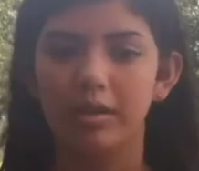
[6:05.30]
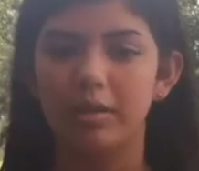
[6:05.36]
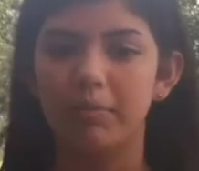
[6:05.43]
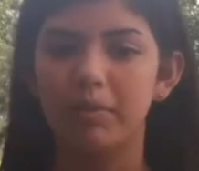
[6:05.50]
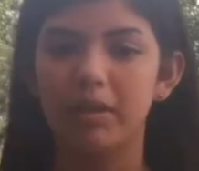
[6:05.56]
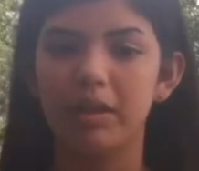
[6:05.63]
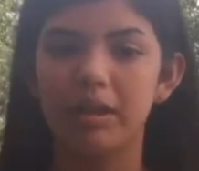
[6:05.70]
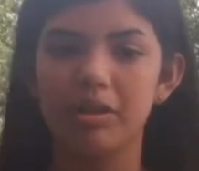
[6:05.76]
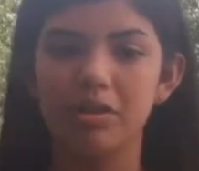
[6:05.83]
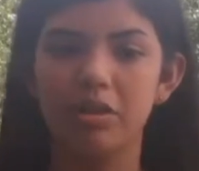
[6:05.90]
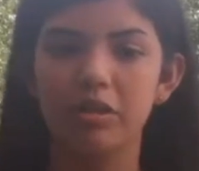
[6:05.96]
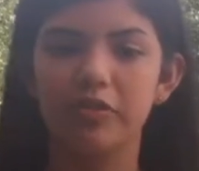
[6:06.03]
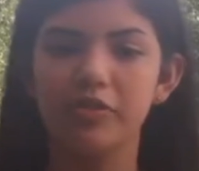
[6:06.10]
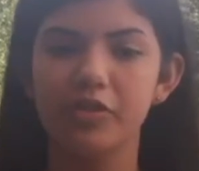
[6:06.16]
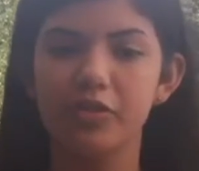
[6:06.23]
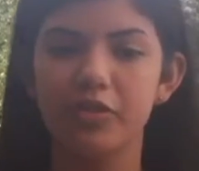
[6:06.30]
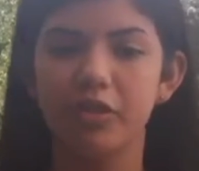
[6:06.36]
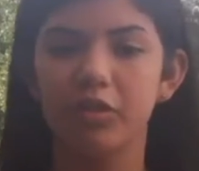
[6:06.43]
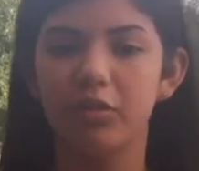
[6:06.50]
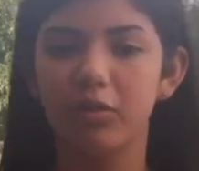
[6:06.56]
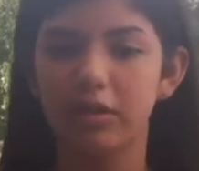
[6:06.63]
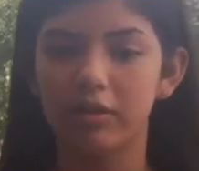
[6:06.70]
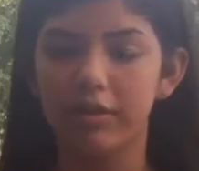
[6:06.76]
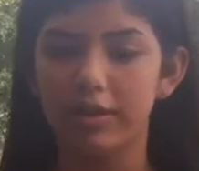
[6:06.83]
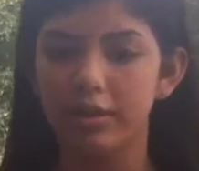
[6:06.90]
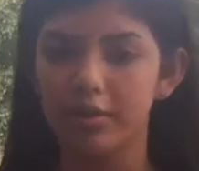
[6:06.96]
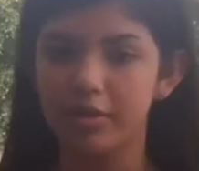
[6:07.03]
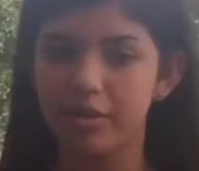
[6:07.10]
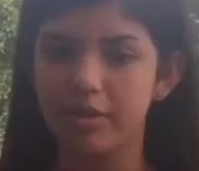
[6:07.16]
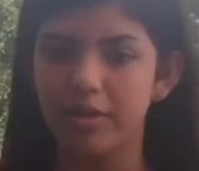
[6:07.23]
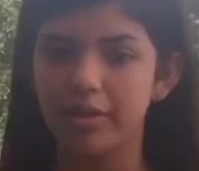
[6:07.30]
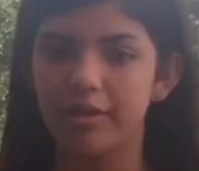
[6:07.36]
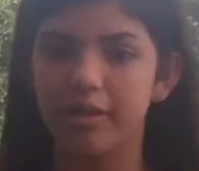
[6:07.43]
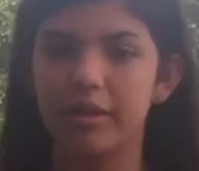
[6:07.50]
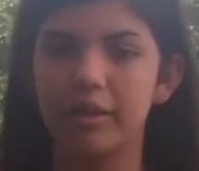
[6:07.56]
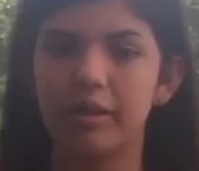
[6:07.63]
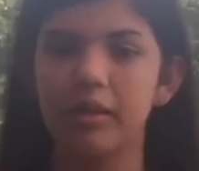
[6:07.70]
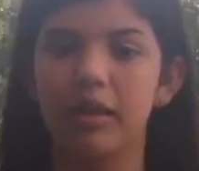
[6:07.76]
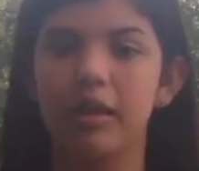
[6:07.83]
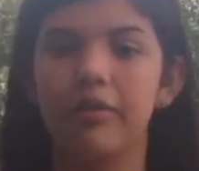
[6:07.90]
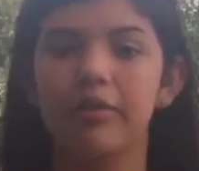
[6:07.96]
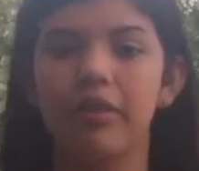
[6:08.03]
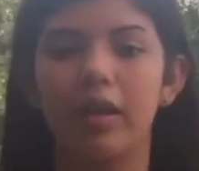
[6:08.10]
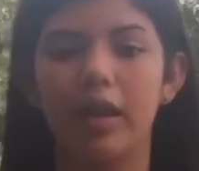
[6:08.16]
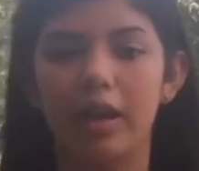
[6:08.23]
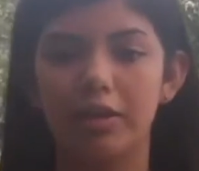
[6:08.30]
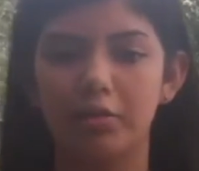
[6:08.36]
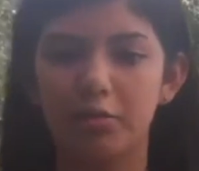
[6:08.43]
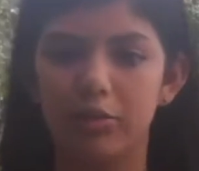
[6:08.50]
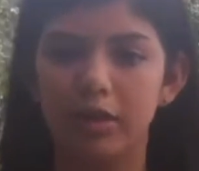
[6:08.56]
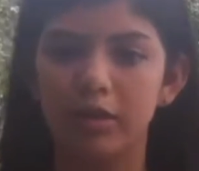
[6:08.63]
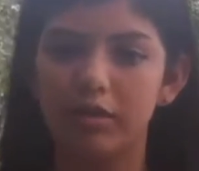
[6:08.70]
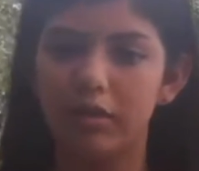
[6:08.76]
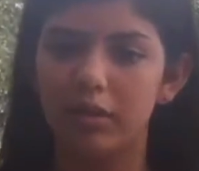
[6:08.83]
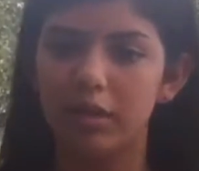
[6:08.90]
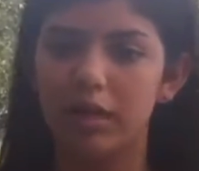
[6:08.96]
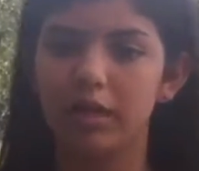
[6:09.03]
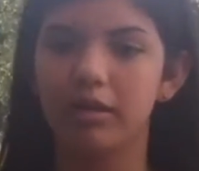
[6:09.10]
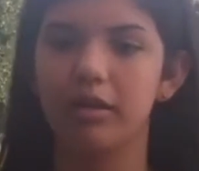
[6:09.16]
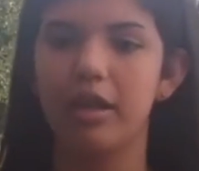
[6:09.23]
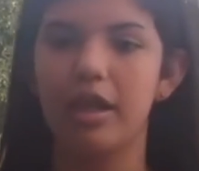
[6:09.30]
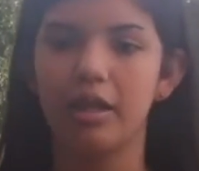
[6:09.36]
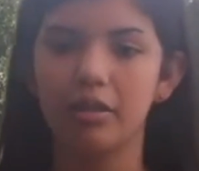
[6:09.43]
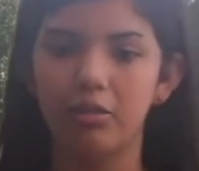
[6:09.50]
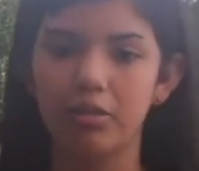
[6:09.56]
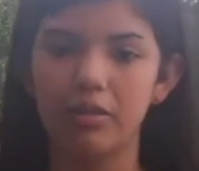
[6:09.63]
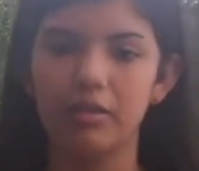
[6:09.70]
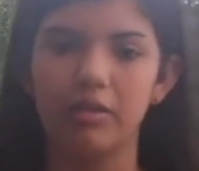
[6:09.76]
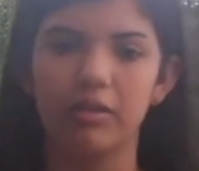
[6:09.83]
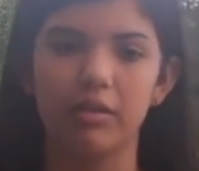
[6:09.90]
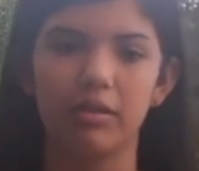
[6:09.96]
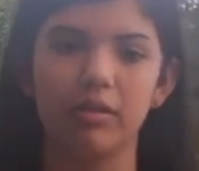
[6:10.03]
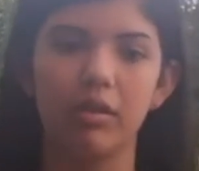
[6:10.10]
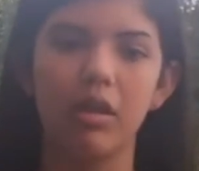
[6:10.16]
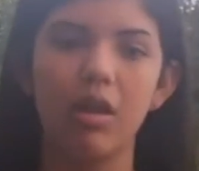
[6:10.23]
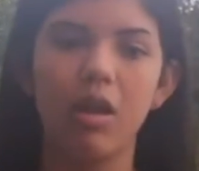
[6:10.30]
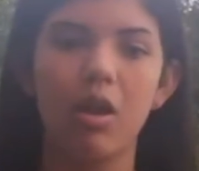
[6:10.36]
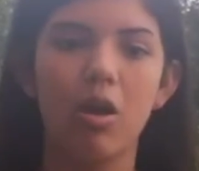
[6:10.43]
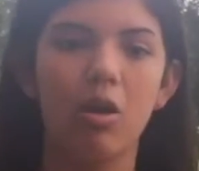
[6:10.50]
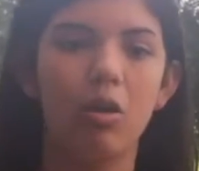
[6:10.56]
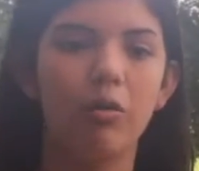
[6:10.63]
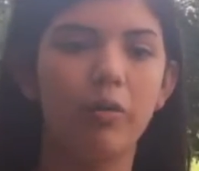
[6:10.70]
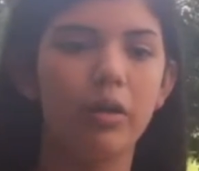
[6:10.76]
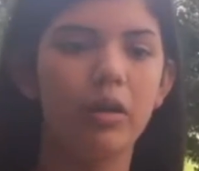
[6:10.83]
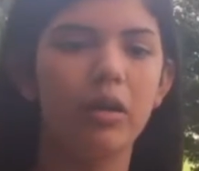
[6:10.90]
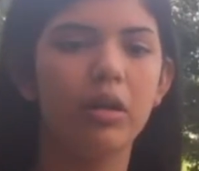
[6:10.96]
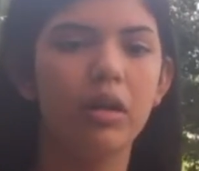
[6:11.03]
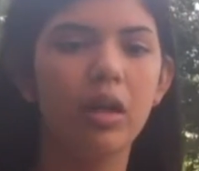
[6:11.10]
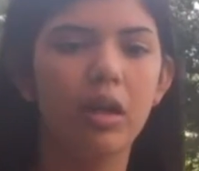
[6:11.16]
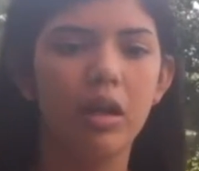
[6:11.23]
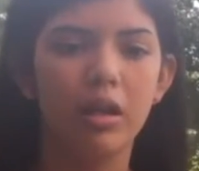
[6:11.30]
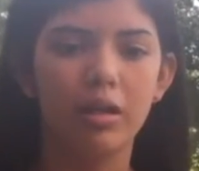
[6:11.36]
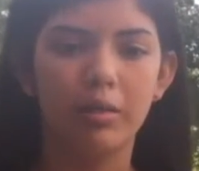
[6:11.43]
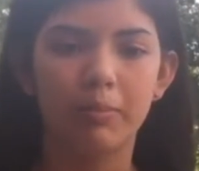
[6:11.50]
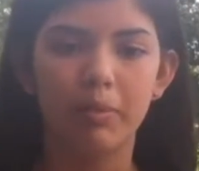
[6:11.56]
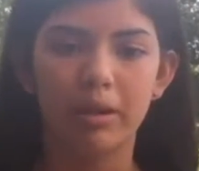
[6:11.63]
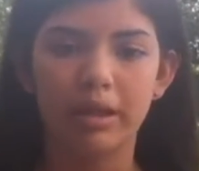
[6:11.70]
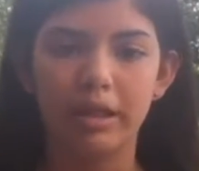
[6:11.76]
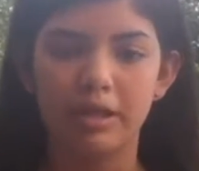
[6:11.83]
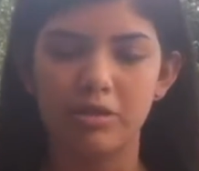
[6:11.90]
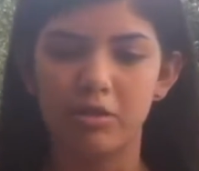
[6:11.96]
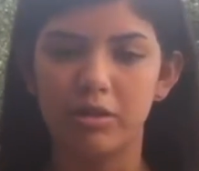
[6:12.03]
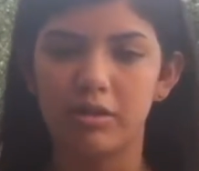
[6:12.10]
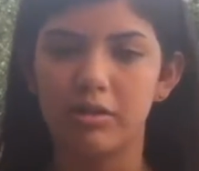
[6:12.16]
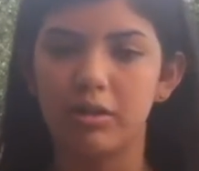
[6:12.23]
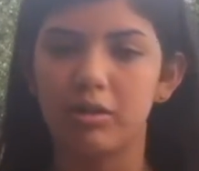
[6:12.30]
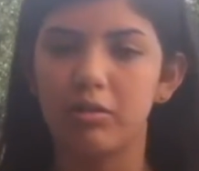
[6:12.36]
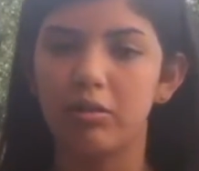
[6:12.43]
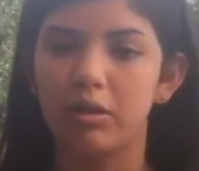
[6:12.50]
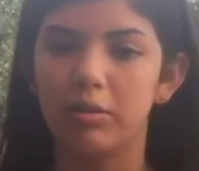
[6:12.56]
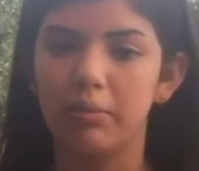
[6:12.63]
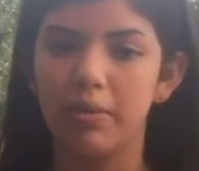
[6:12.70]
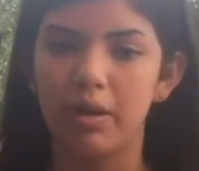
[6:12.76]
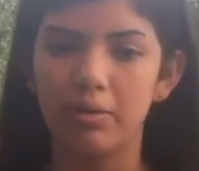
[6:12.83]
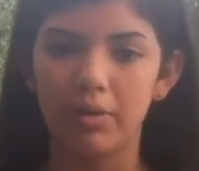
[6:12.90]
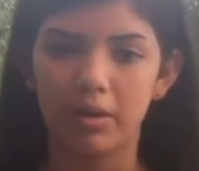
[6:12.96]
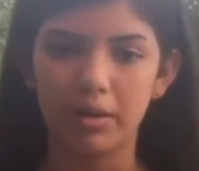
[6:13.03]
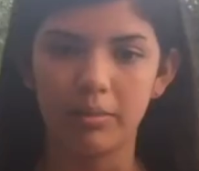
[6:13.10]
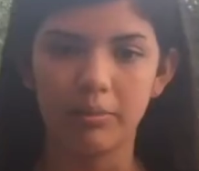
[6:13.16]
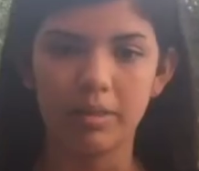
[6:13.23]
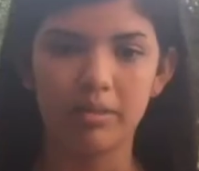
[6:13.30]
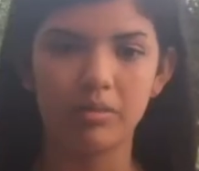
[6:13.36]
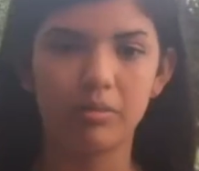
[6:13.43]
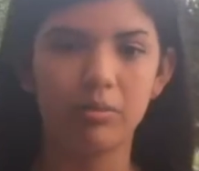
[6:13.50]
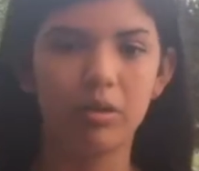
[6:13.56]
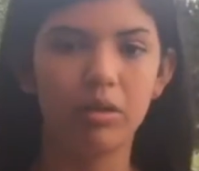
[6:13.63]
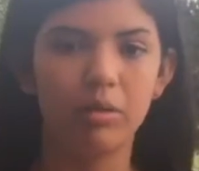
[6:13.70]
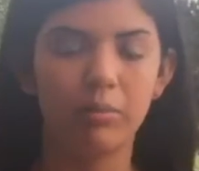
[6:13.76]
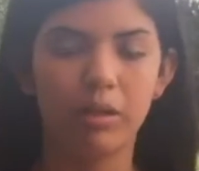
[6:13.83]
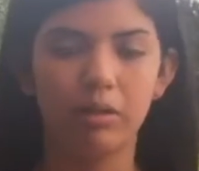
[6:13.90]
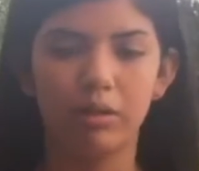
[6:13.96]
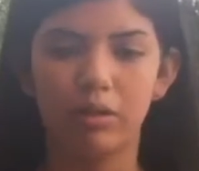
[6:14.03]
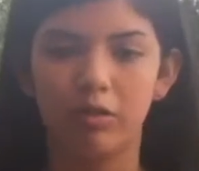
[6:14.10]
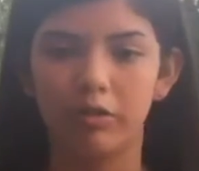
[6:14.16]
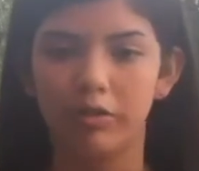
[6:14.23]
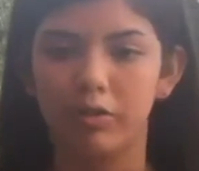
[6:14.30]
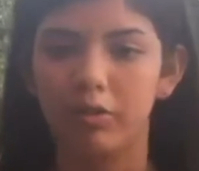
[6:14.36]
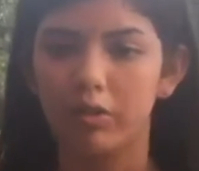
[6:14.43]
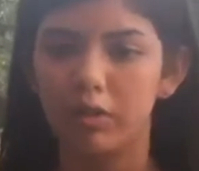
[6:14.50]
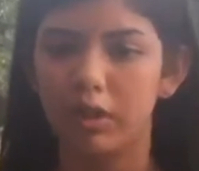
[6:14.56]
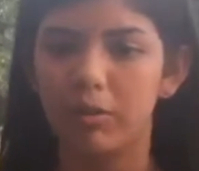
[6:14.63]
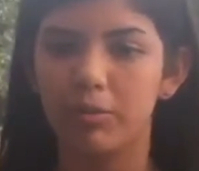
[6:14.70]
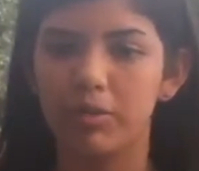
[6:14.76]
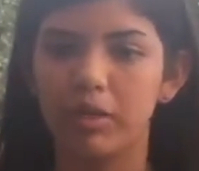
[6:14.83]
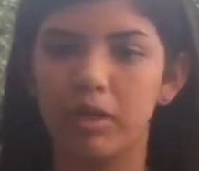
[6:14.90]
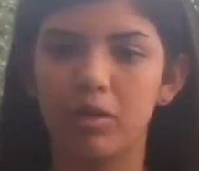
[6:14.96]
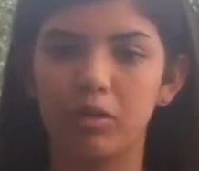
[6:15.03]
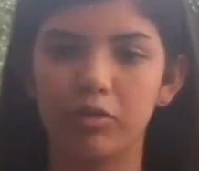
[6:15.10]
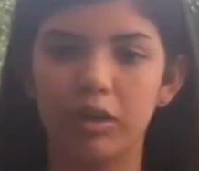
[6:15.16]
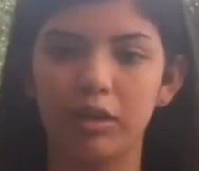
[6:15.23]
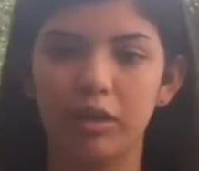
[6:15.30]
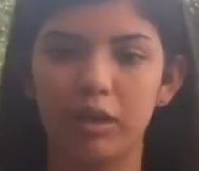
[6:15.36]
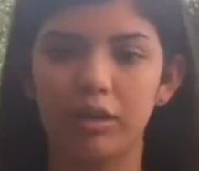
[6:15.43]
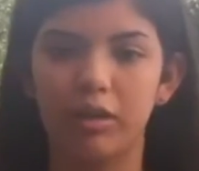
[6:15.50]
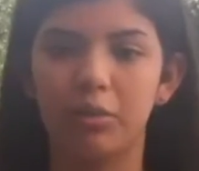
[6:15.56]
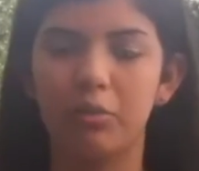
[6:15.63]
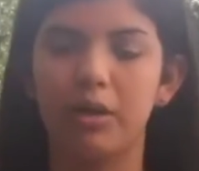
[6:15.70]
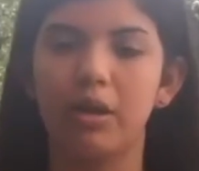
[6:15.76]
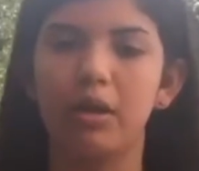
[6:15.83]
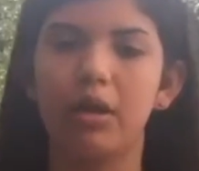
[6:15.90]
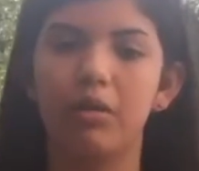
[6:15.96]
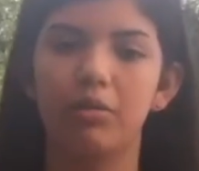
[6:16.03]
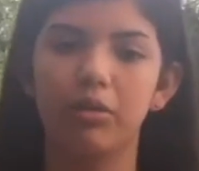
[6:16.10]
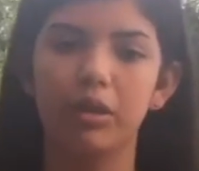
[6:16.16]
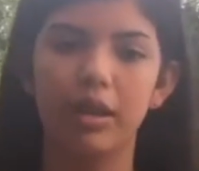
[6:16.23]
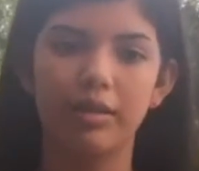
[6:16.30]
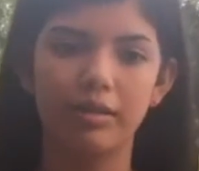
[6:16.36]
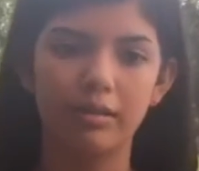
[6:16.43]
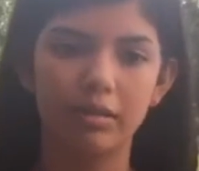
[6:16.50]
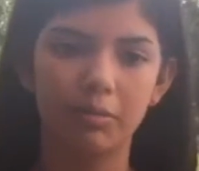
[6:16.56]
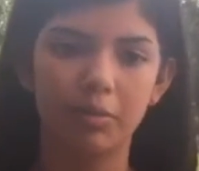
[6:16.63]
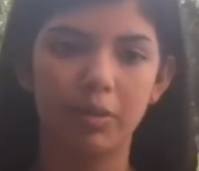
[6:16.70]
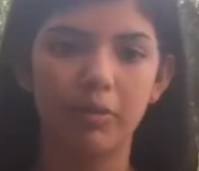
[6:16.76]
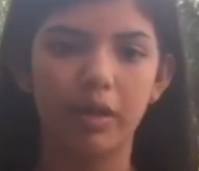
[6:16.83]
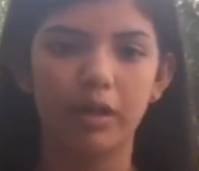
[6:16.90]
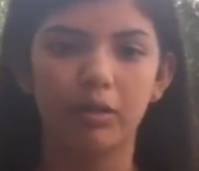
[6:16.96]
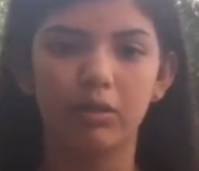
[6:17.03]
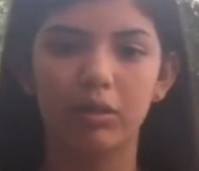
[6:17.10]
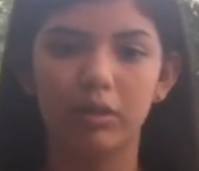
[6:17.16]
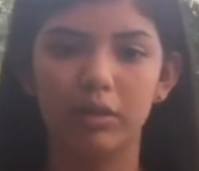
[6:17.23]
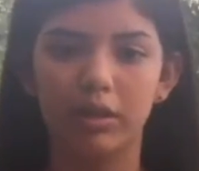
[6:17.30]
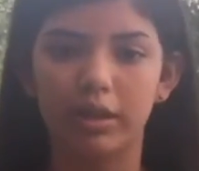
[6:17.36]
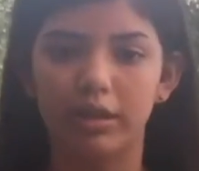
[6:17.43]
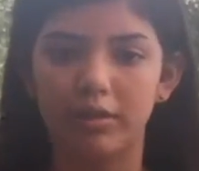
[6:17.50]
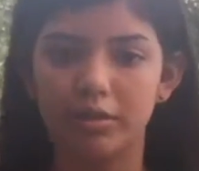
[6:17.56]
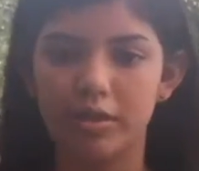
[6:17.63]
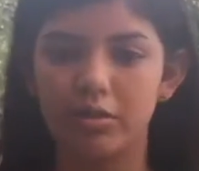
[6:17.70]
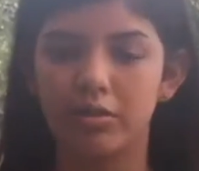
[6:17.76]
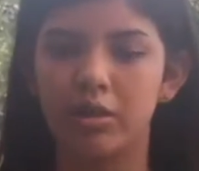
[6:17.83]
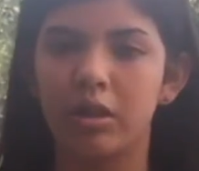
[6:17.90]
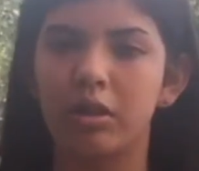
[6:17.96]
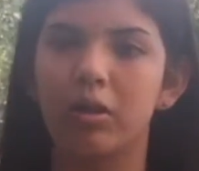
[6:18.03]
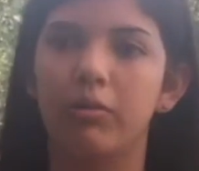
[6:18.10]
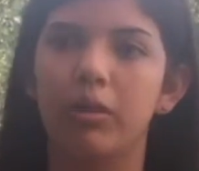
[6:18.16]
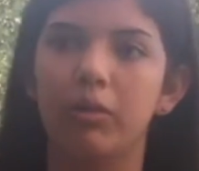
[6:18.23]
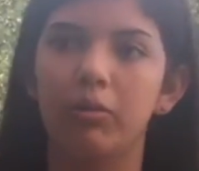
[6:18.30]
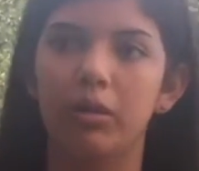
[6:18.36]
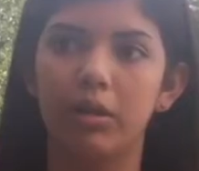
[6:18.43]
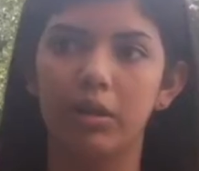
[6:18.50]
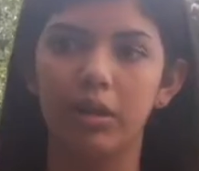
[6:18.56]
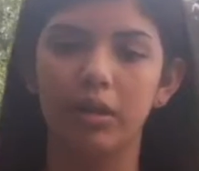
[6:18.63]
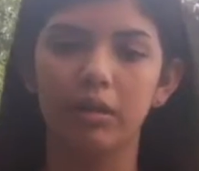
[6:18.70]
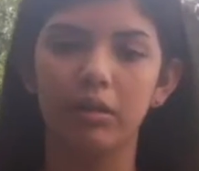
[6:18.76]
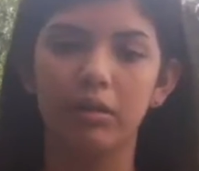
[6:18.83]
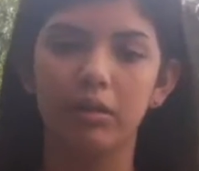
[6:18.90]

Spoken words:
The implication of using nuclear energy is that it has high risks like death or diseases. However, the implication is that nuclear power emits small amount of carbon dioxide and that greenhouse gases provide nuclear energy to the global warming.